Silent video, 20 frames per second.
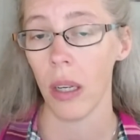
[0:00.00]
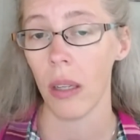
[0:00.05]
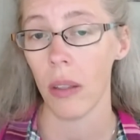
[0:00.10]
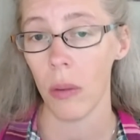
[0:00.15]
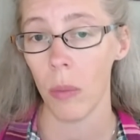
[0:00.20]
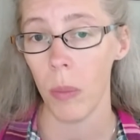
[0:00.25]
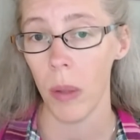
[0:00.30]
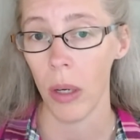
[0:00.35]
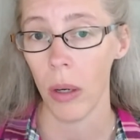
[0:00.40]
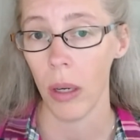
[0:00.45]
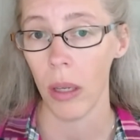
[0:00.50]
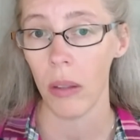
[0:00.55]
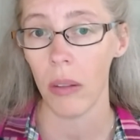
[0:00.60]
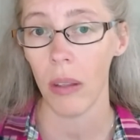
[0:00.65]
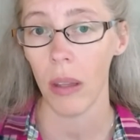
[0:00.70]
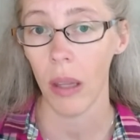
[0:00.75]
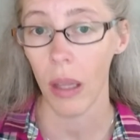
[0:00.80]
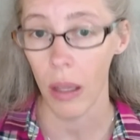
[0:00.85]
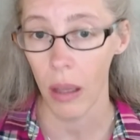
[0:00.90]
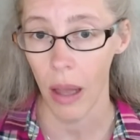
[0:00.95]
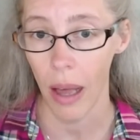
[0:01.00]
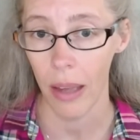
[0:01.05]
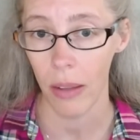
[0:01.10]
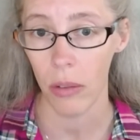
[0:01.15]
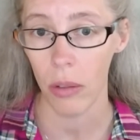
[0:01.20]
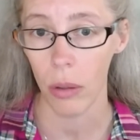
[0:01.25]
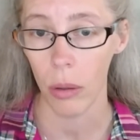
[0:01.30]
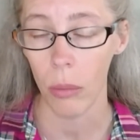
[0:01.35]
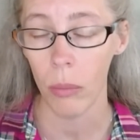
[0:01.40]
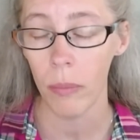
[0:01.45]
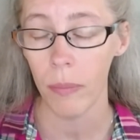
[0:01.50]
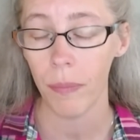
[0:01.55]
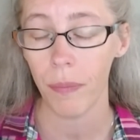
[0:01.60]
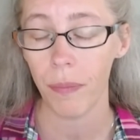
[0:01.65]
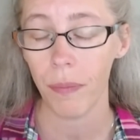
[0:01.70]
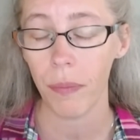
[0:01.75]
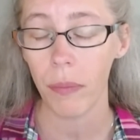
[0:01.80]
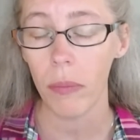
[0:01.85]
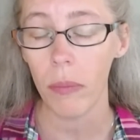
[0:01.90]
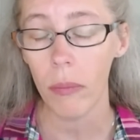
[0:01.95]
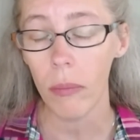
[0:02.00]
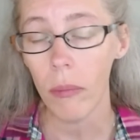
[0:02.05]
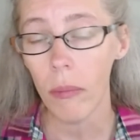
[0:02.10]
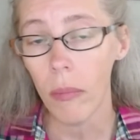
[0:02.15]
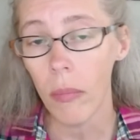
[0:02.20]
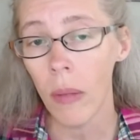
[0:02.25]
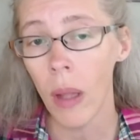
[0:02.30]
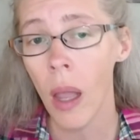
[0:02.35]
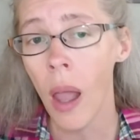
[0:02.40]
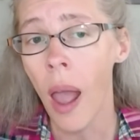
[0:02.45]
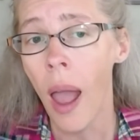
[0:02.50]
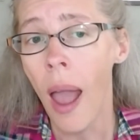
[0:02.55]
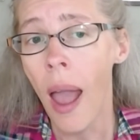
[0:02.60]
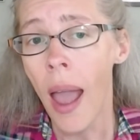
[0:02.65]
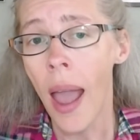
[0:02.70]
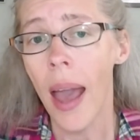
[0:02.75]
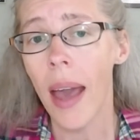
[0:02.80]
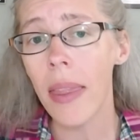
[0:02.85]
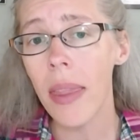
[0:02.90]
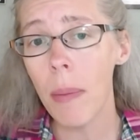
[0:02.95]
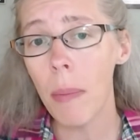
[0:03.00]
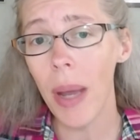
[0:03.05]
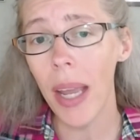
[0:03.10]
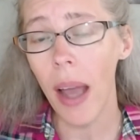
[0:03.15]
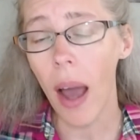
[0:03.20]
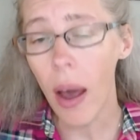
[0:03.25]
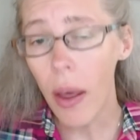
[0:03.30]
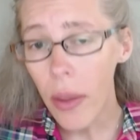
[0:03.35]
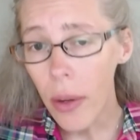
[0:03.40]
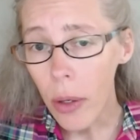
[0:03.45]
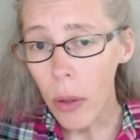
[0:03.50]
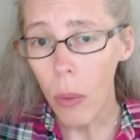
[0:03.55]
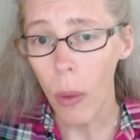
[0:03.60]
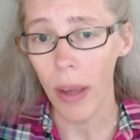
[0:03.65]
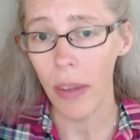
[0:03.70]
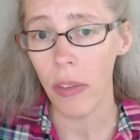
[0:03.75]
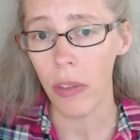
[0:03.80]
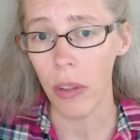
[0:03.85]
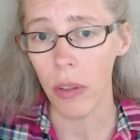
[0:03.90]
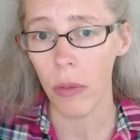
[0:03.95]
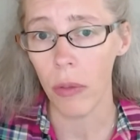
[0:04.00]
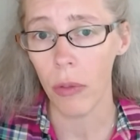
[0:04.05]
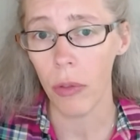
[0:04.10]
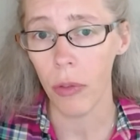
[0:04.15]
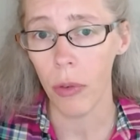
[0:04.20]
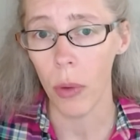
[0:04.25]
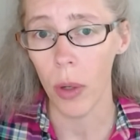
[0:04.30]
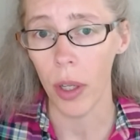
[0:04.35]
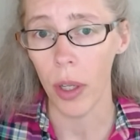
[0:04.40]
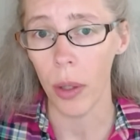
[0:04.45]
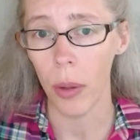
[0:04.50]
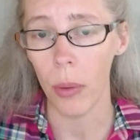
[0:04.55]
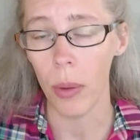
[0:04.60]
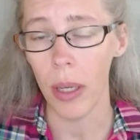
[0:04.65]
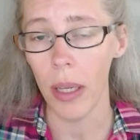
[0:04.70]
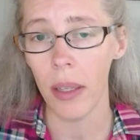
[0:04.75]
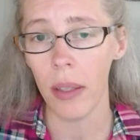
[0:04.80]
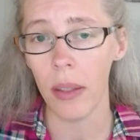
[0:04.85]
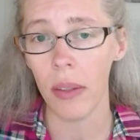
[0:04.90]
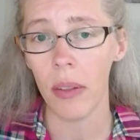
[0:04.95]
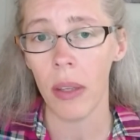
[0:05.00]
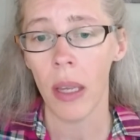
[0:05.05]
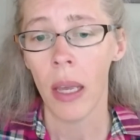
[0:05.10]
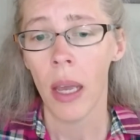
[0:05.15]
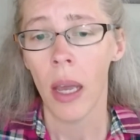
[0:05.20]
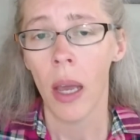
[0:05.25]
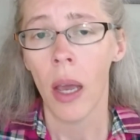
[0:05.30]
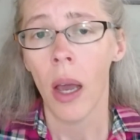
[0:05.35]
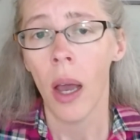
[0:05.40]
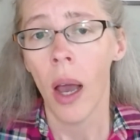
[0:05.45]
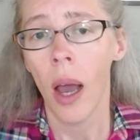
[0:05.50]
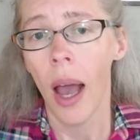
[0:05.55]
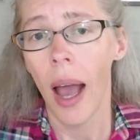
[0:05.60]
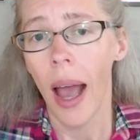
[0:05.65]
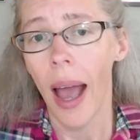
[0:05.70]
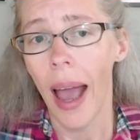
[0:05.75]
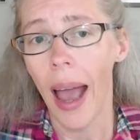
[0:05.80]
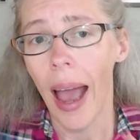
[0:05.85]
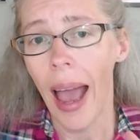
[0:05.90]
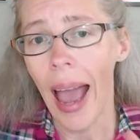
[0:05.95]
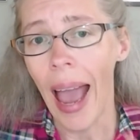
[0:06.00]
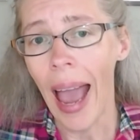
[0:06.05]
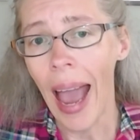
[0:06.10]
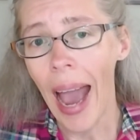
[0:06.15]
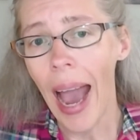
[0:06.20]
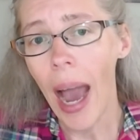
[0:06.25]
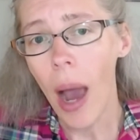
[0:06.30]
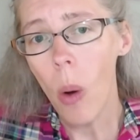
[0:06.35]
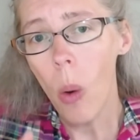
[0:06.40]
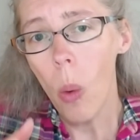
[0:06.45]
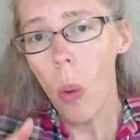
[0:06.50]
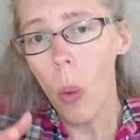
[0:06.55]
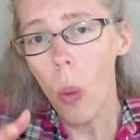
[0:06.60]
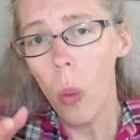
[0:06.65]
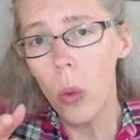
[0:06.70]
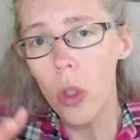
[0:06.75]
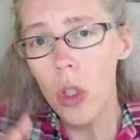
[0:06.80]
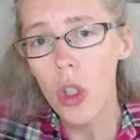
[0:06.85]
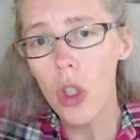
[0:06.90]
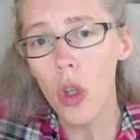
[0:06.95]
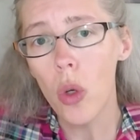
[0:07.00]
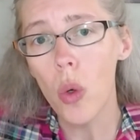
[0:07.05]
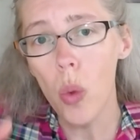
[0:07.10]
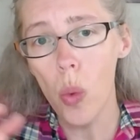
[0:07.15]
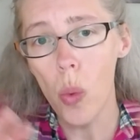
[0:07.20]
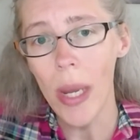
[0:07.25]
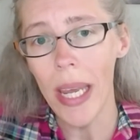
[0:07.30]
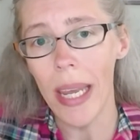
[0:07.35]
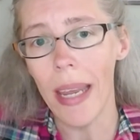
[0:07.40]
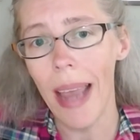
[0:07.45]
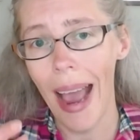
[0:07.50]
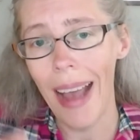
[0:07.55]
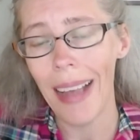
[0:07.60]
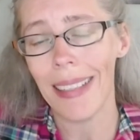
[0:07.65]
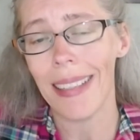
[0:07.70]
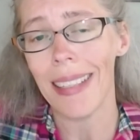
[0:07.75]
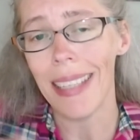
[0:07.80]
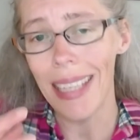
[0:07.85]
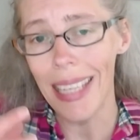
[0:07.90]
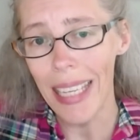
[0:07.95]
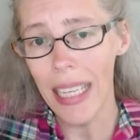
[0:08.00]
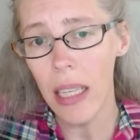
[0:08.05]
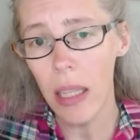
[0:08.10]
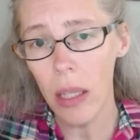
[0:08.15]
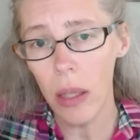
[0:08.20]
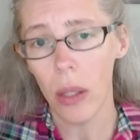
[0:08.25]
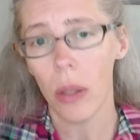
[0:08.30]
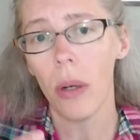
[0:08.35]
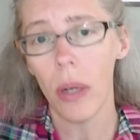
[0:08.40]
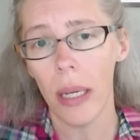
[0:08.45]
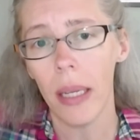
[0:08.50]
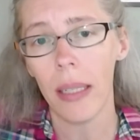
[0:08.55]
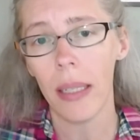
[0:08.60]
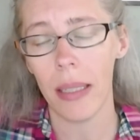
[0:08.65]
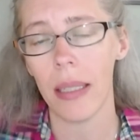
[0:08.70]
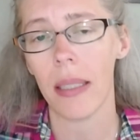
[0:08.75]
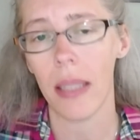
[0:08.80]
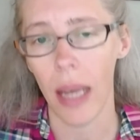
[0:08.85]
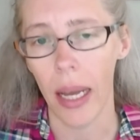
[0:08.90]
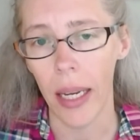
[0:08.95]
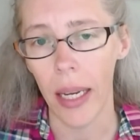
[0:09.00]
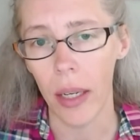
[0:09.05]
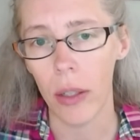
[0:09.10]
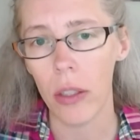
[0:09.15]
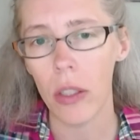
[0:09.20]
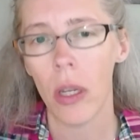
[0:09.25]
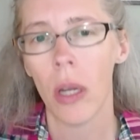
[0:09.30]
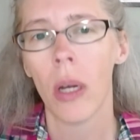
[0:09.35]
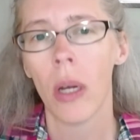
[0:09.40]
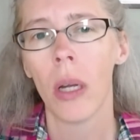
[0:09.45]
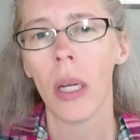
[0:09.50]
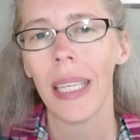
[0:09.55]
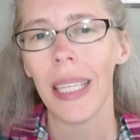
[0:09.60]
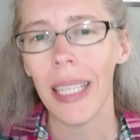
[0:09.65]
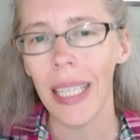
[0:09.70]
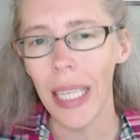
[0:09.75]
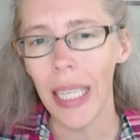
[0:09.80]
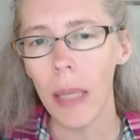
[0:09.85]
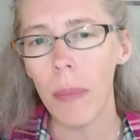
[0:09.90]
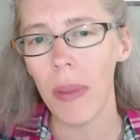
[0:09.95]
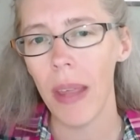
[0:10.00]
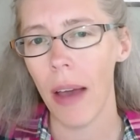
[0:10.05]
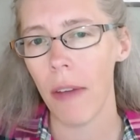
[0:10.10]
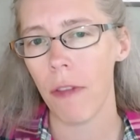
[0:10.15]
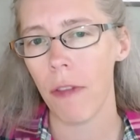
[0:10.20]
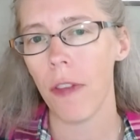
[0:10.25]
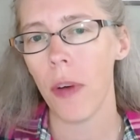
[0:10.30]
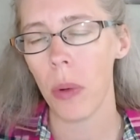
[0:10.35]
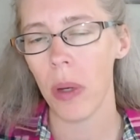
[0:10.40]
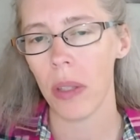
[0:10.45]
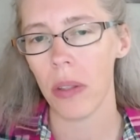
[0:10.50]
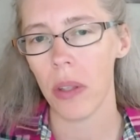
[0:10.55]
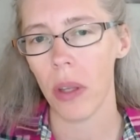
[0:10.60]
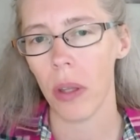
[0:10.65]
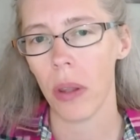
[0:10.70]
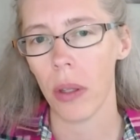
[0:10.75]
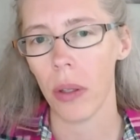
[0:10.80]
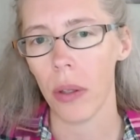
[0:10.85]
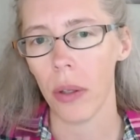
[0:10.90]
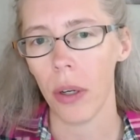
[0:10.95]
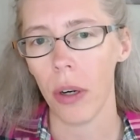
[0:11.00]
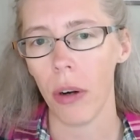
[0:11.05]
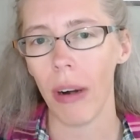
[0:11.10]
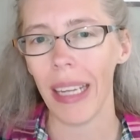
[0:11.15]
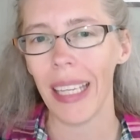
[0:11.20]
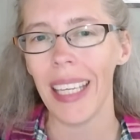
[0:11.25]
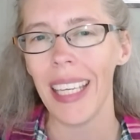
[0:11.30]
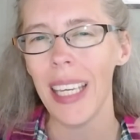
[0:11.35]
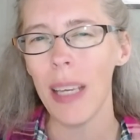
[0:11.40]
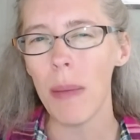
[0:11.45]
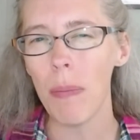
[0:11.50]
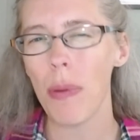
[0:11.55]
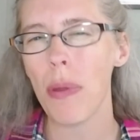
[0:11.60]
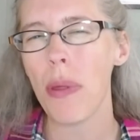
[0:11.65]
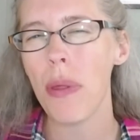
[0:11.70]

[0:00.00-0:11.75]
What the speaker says: experience in the classroom. And then my other question for you is, how do we as e-learning designers keep that focus on the learner and keep